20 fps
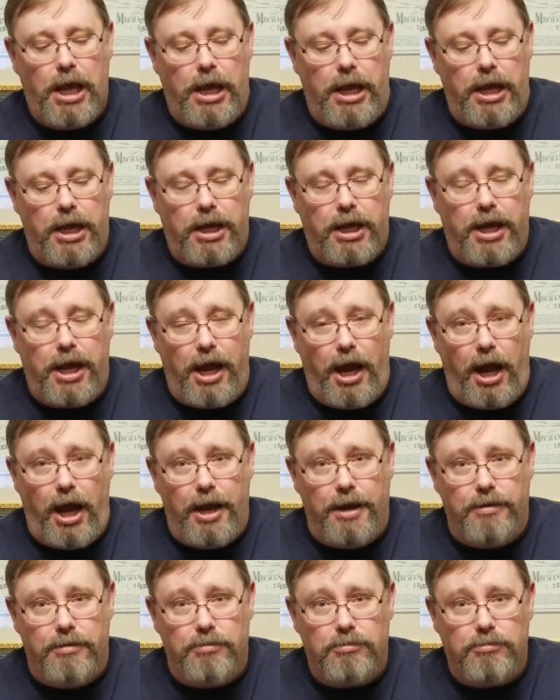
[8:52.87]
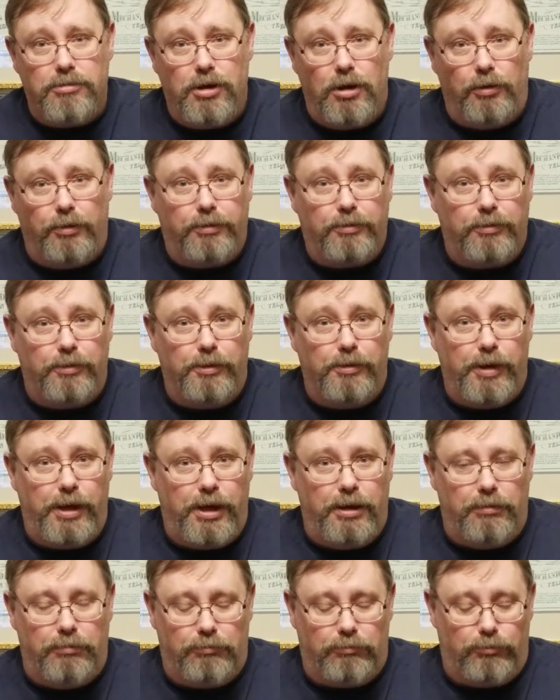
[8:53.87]
it can go through
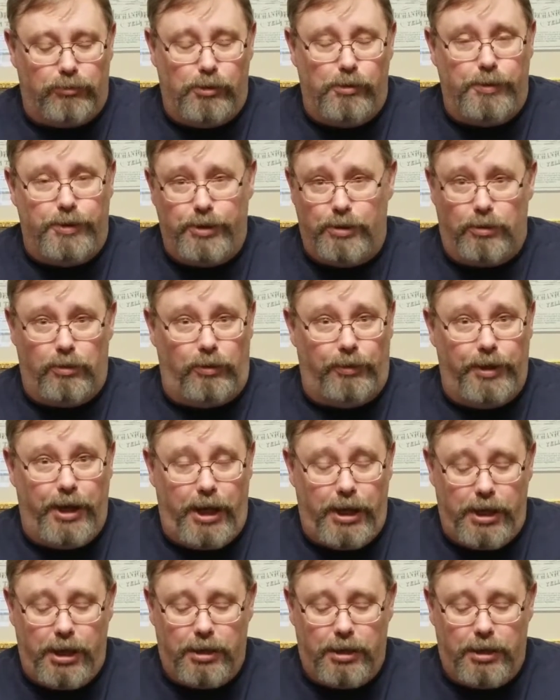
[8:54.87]
and ruin your whole day.